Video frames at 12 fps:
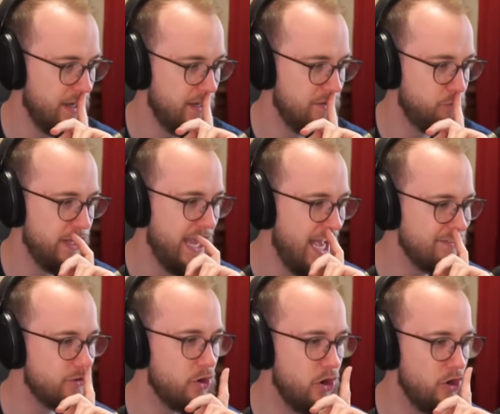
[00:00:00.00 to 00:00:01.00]
We have
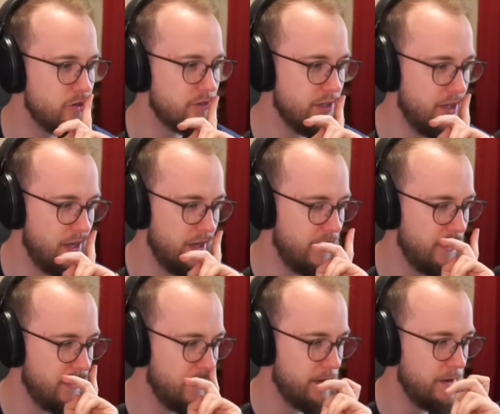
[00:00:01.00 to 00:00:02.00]
heard,
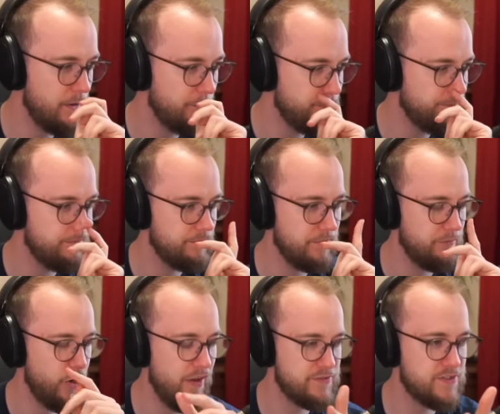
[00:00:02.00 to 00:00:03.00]

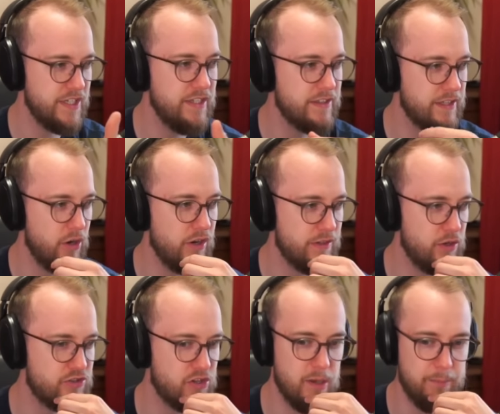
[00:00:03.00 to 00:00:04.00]
we have seen that
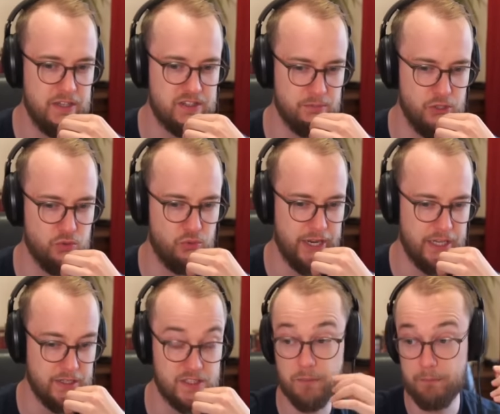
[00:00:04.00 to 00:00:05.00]
there's gonna be some new
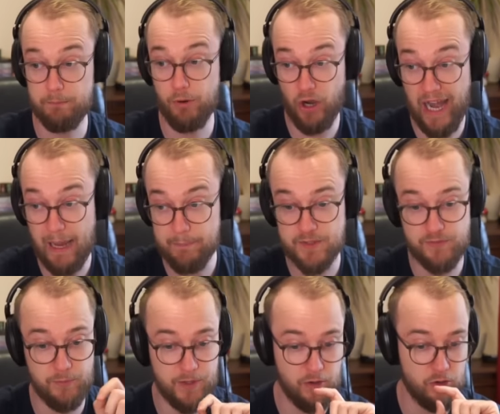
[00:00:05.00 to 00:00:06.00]
rings, perhaps
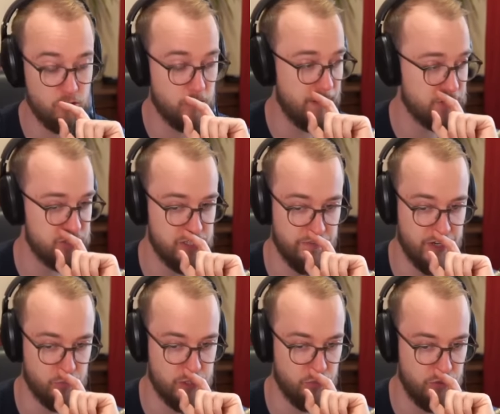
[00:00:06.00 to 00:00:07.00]
from the Gurubashi
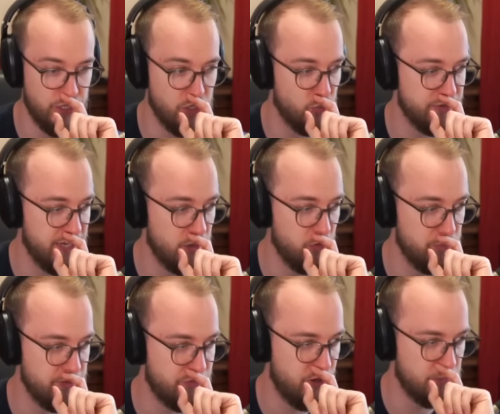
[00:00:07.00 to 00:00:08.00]
event. We don't really know where they will
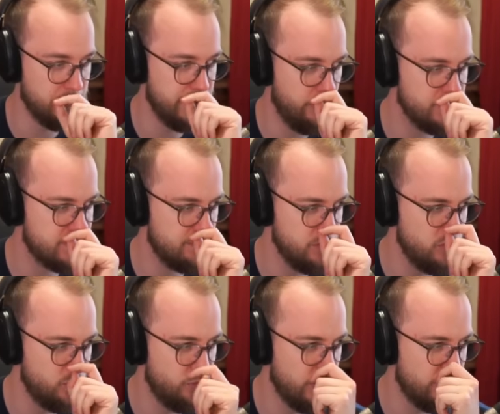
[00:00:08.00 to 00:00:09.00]
be from, but there is some new
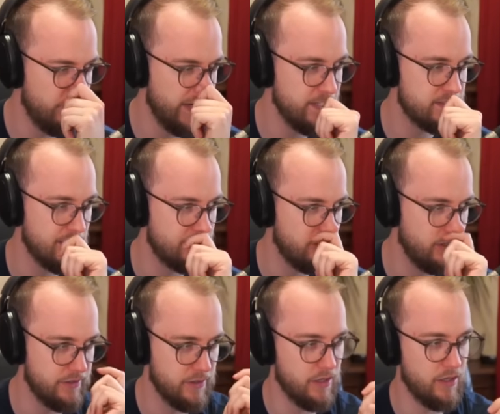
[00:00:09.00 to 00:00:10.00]
rings that
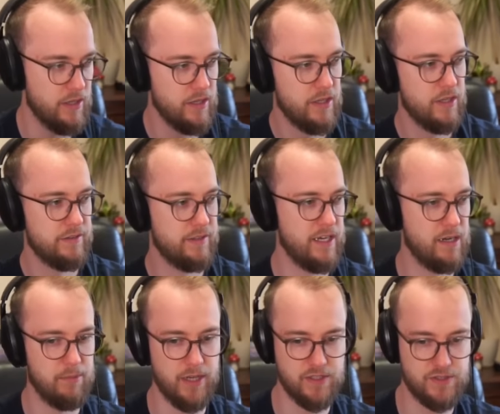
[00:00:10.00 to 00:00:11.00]
got data
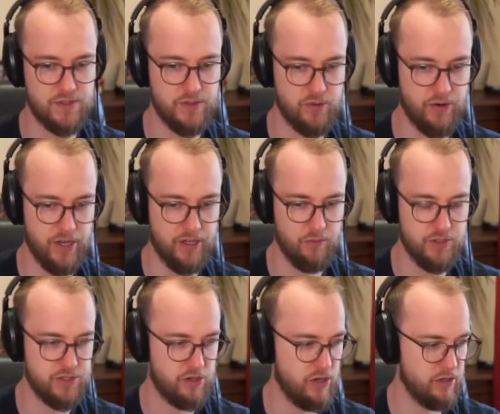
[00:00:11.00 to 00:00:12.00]
mined too, right?
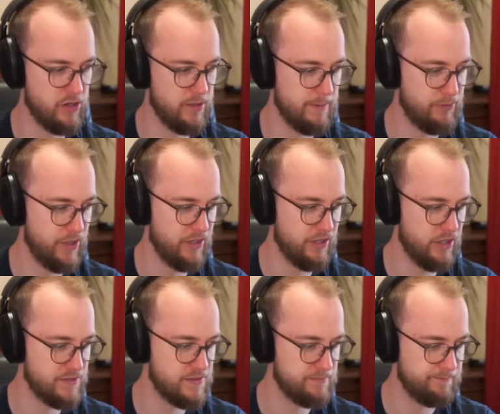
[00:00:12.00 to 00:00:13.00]
Which are gonna be pretty
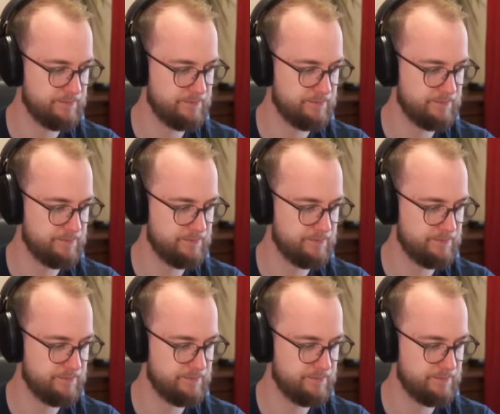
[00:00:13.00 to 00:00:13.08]
nuts.